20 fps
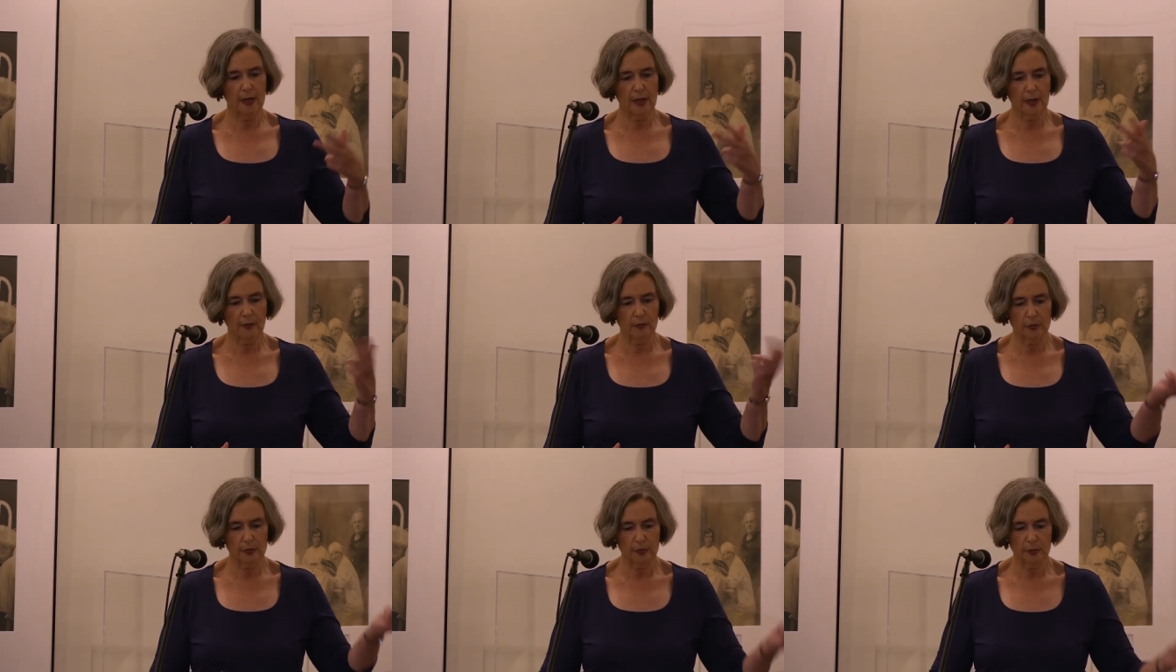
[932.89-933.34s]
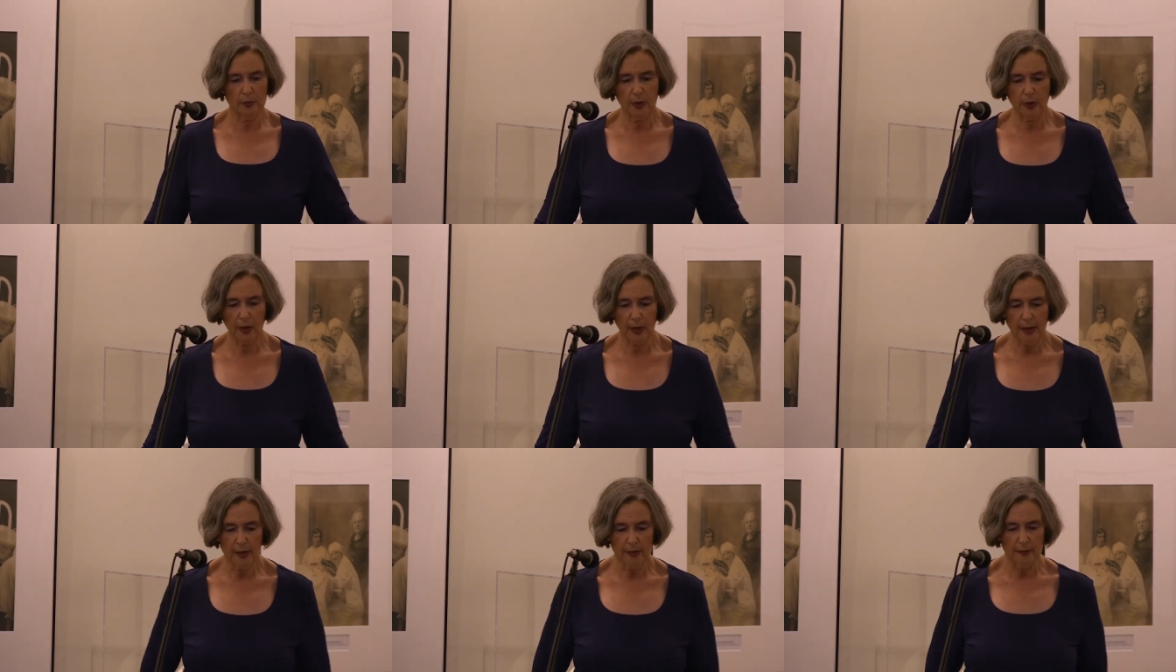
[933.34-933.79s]
and I was
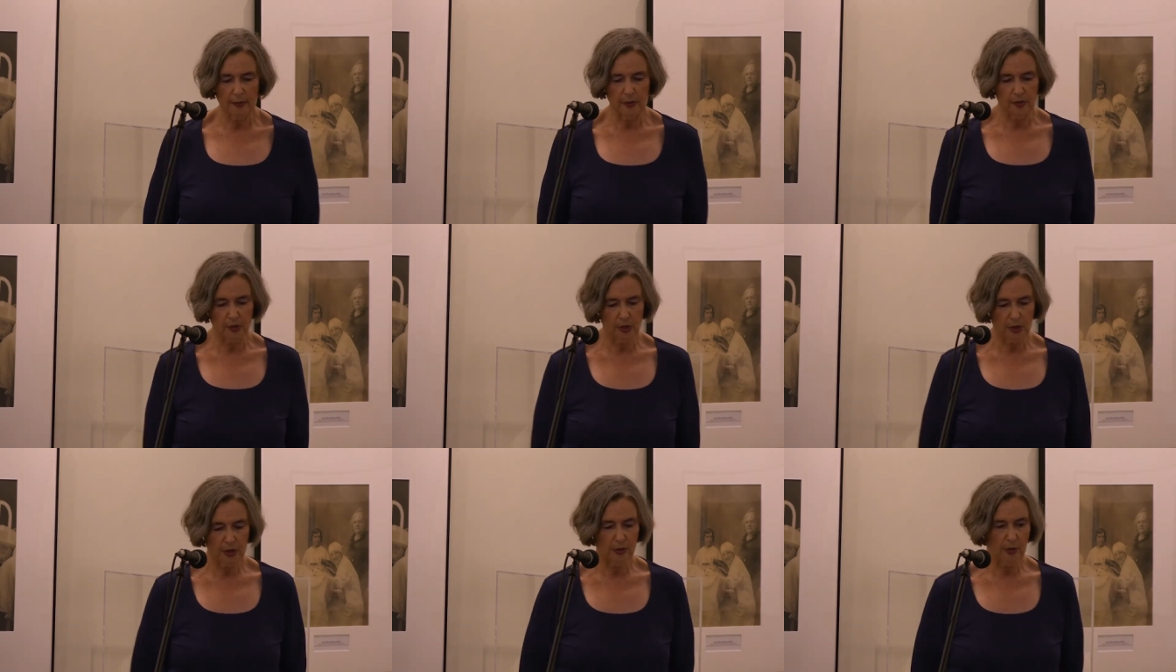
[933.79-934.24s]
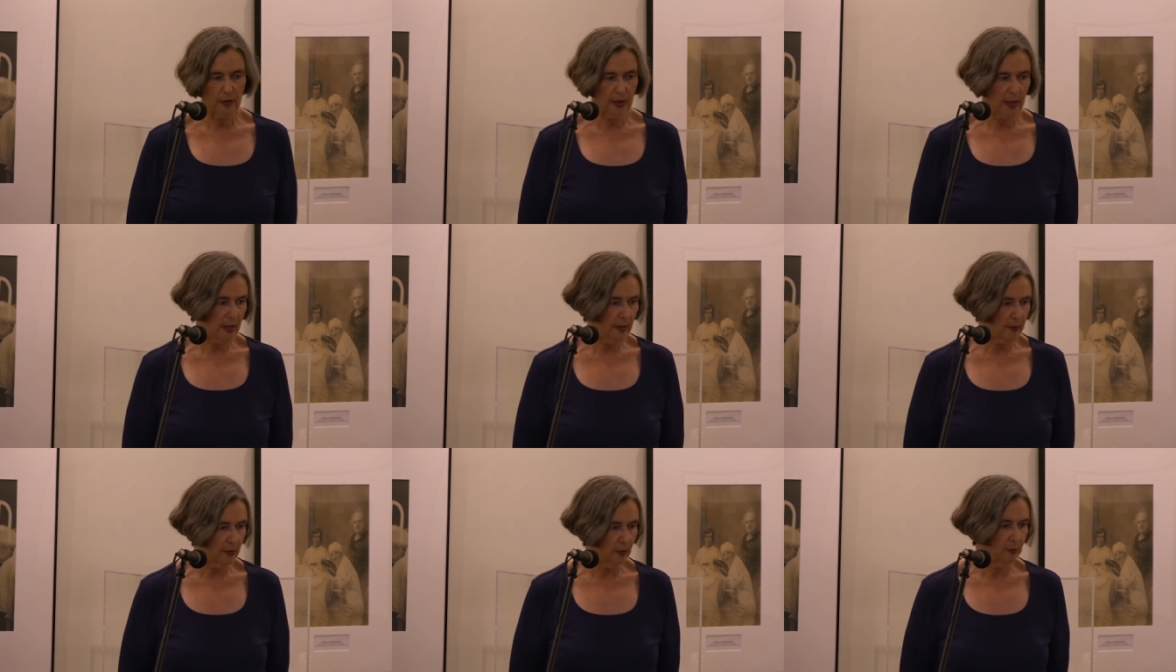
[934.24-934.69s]
glad that Jill
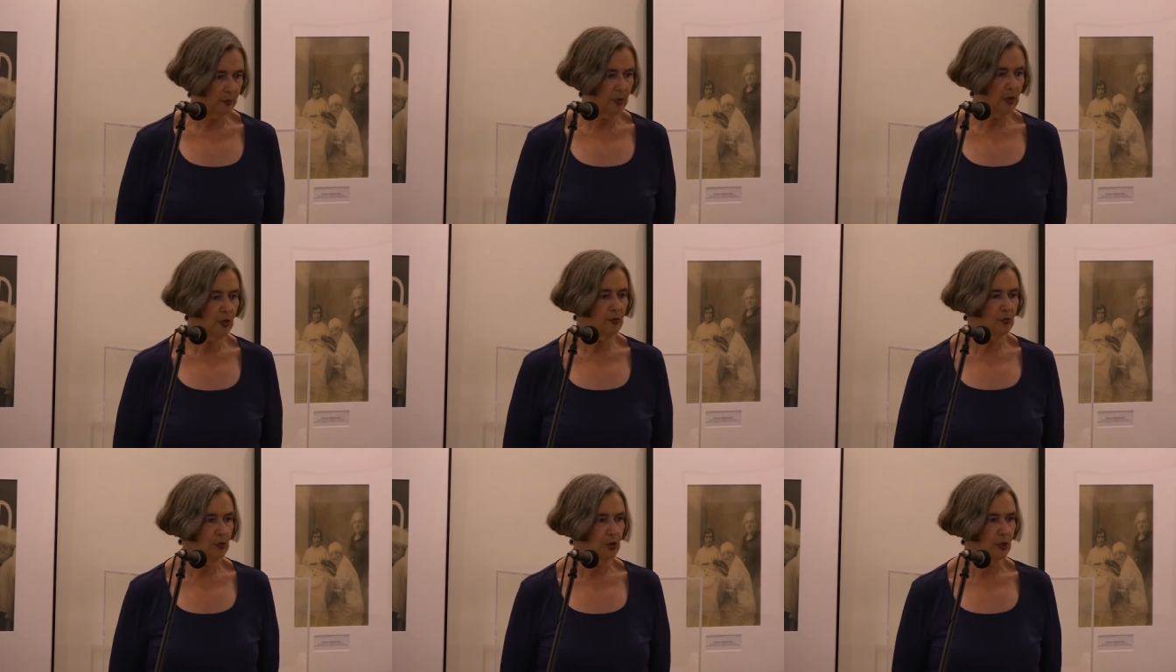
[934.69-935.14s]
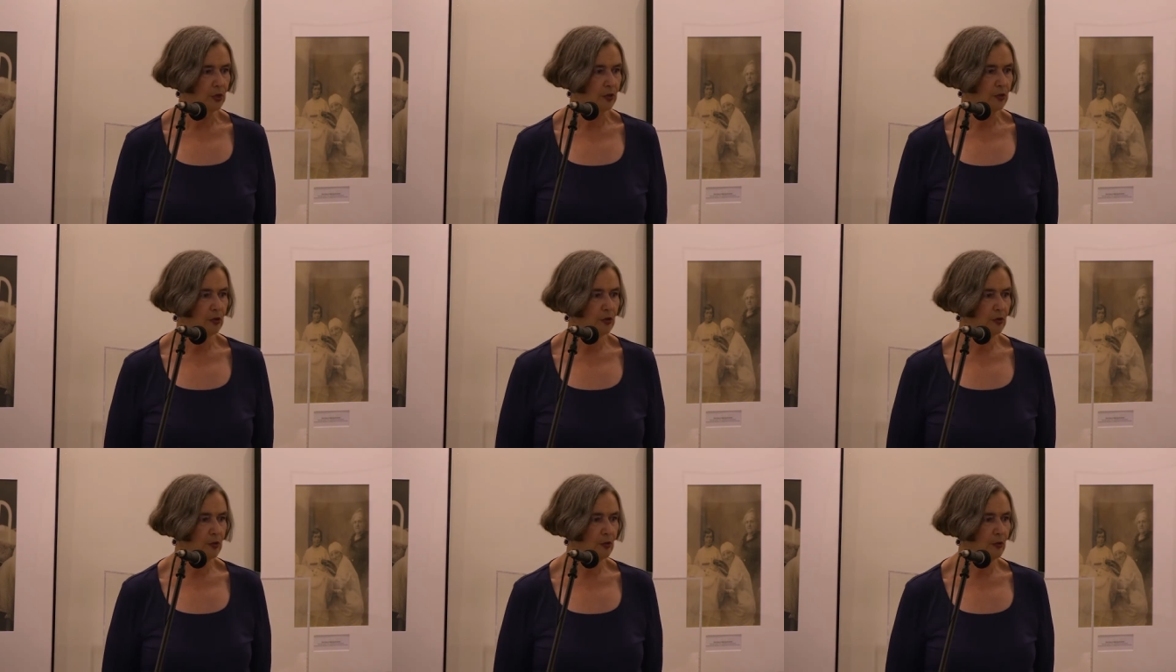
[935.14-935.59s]
had the music
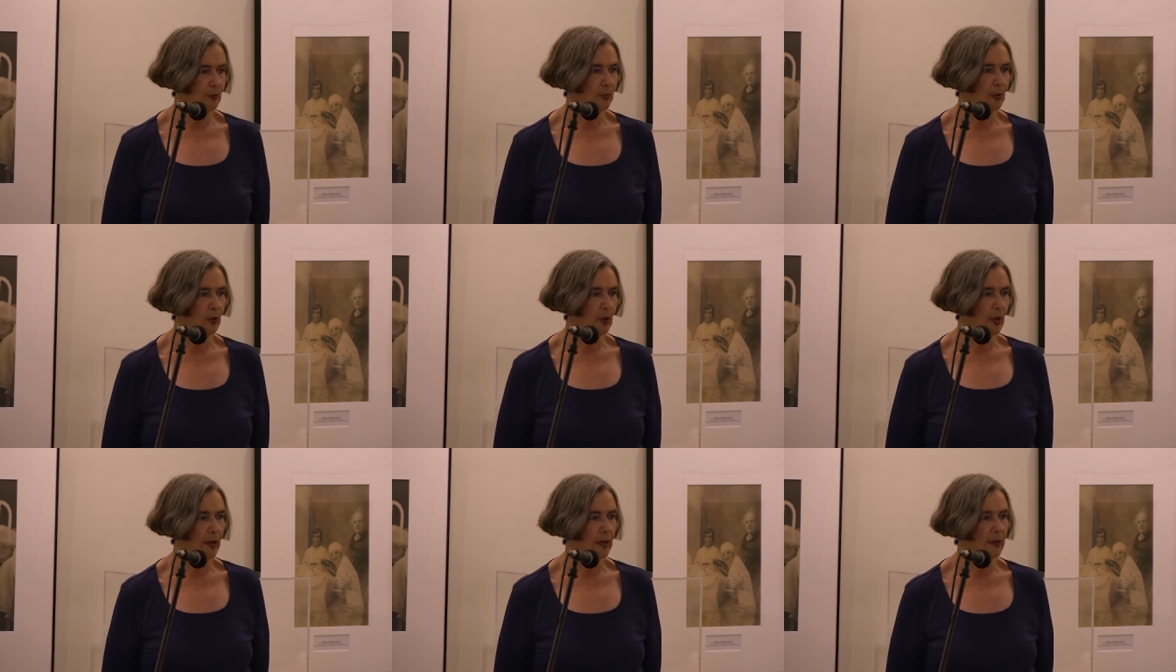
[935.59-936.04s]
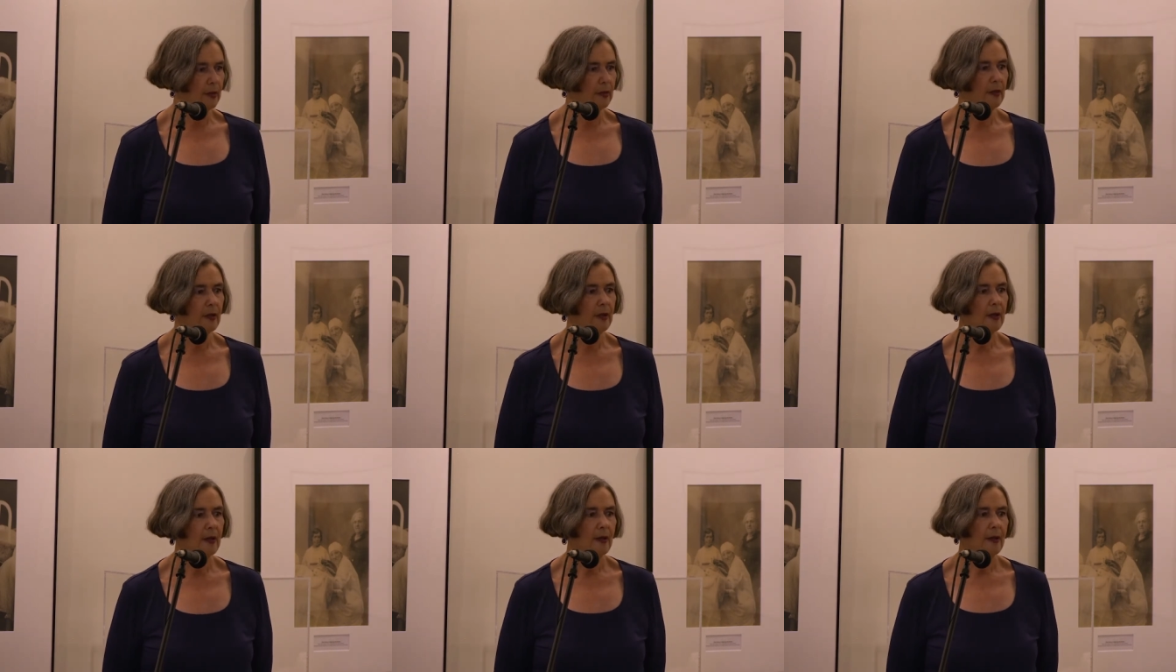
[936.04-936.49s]
to play.